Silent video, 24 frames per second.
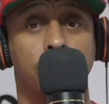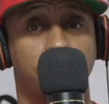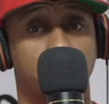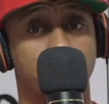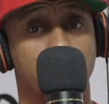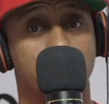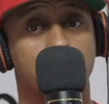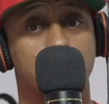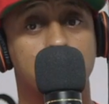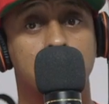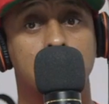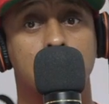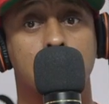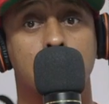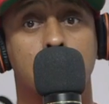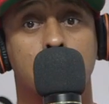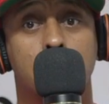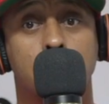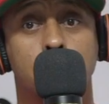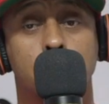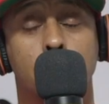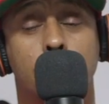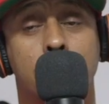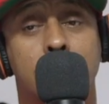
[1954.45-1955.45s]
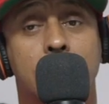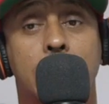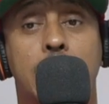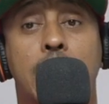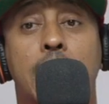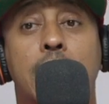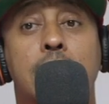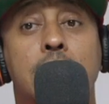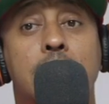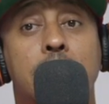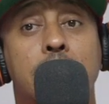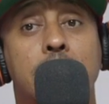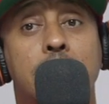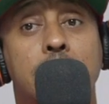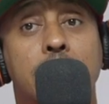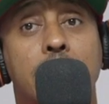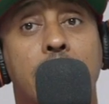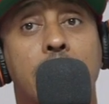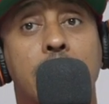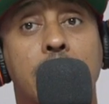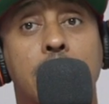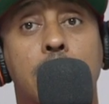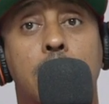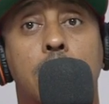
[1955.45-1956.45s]
You feel me? So at the end of the
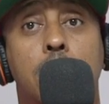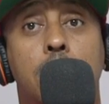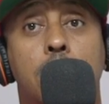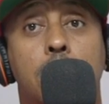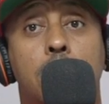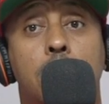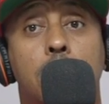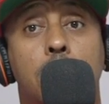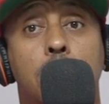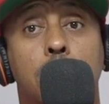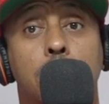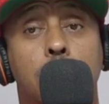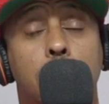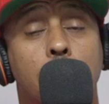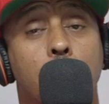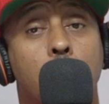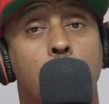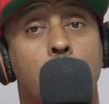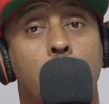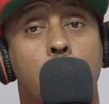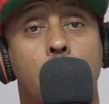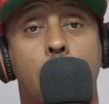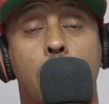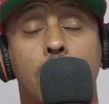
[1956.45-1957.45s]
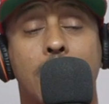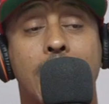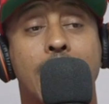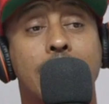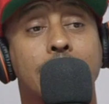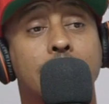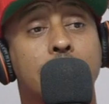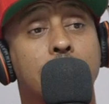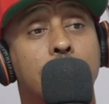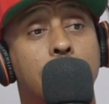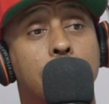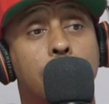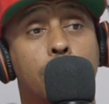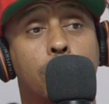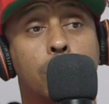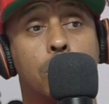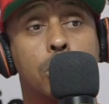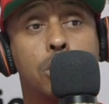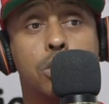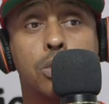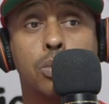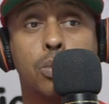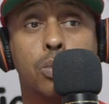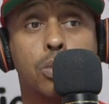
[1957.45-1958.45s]
day, all I did
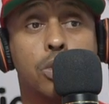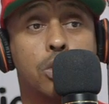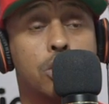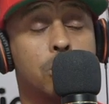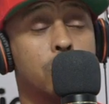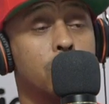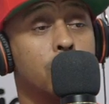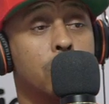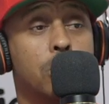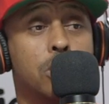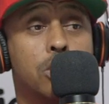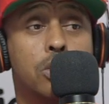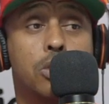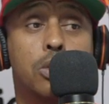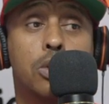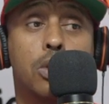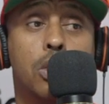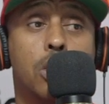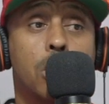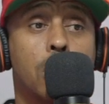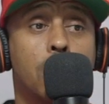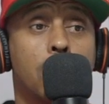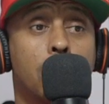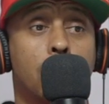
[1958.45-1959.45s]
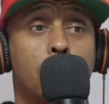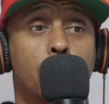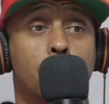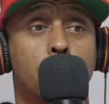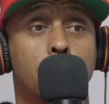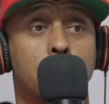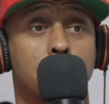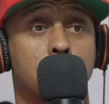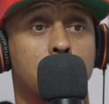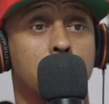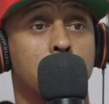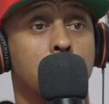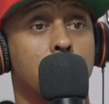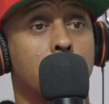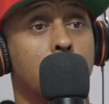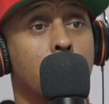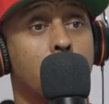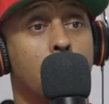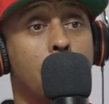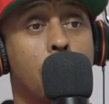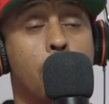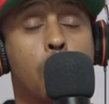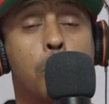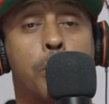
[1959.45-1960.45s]
was was was was
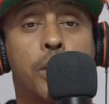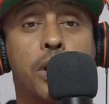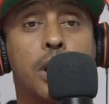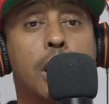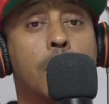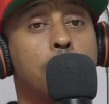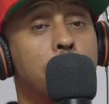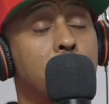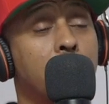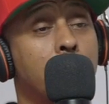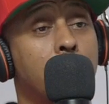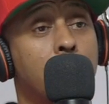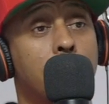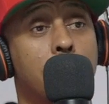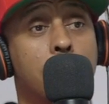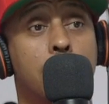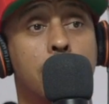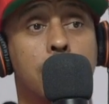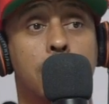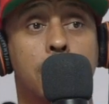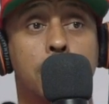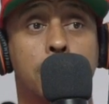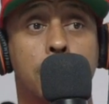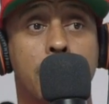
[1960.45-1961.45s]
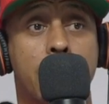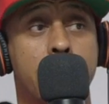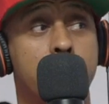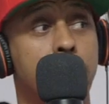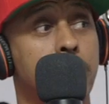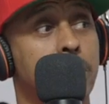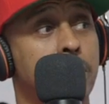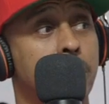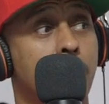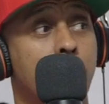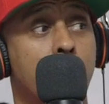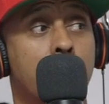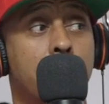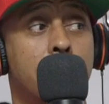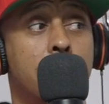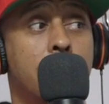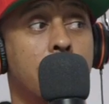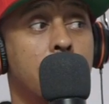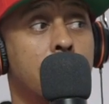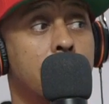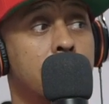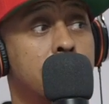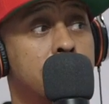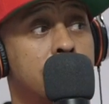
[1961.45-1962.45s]
open up the club. I didn't tell a
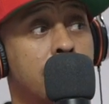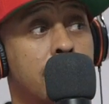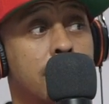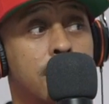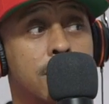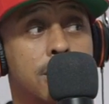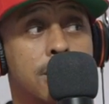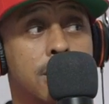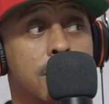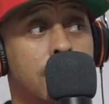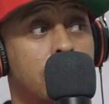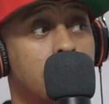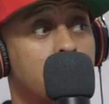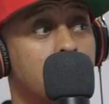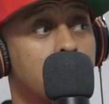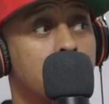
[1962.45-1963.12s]
nigga to take